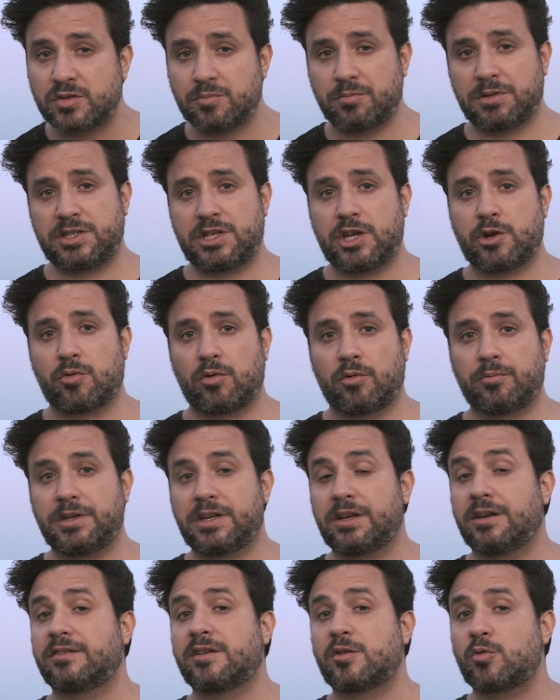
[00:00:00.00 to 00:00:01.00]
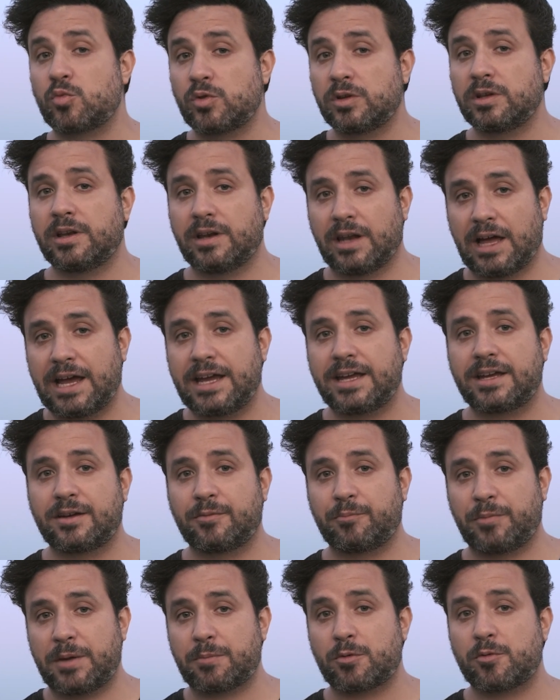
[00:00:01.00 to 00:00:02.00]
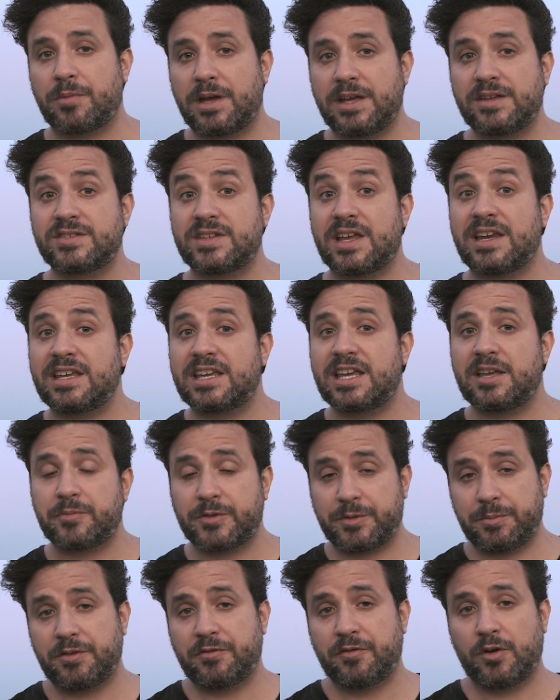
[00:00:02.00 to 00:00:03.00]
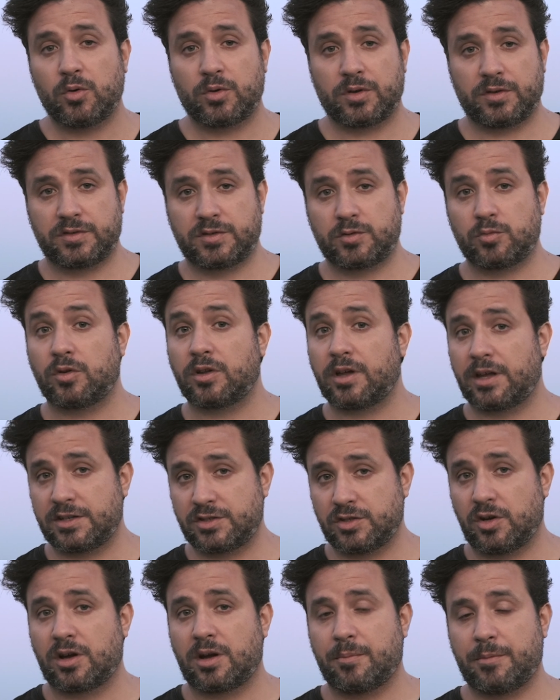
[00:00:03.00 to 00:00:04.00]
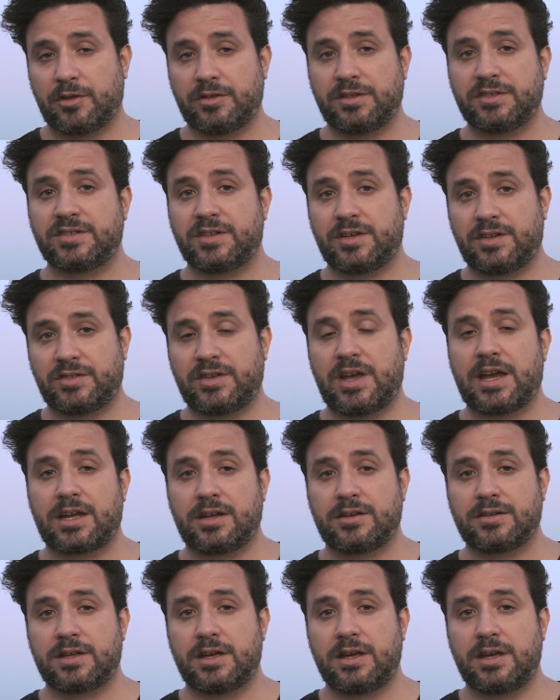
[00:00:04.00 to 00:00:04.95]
material because I really like paper-based and it keeps me focused. We're going to talk about this in a second.